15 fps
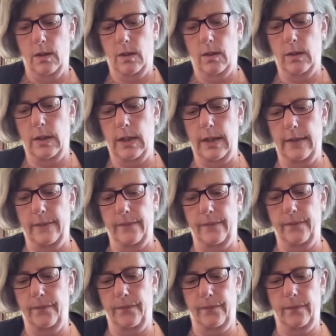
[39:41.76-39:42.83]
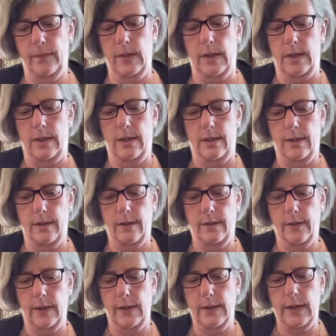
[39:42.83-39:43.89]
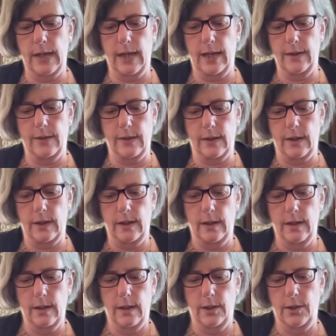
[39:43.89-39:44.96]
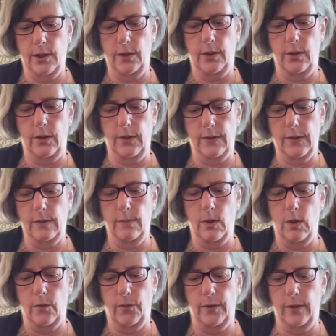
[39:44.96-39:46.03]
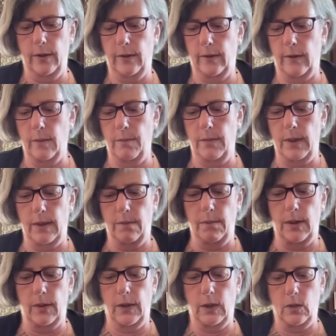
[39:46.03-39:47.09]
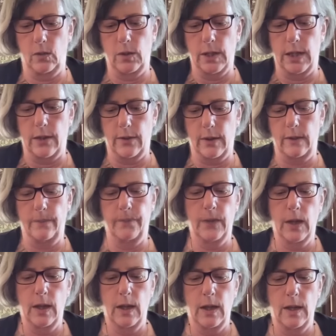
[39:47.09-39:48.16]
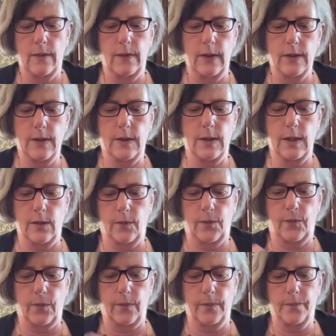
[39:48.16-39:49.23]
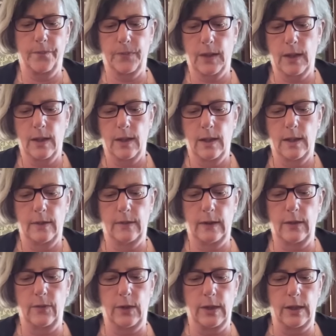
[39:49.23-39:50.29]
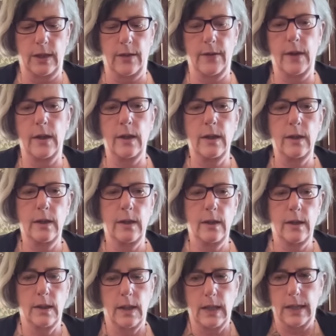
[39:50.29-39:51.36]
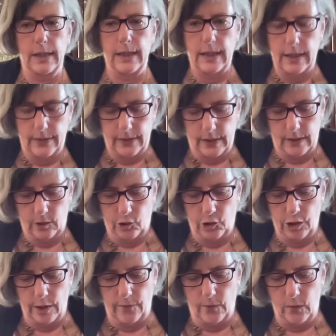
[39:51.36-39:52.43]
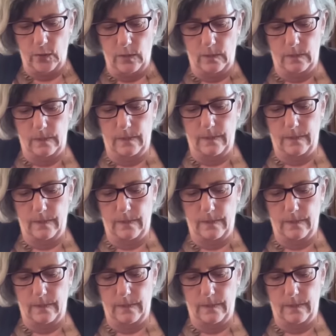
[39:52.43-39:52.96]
All right. These cards are, I don't use them often. It's the mythical tarot and they're stiff. Let's give it another chuckle.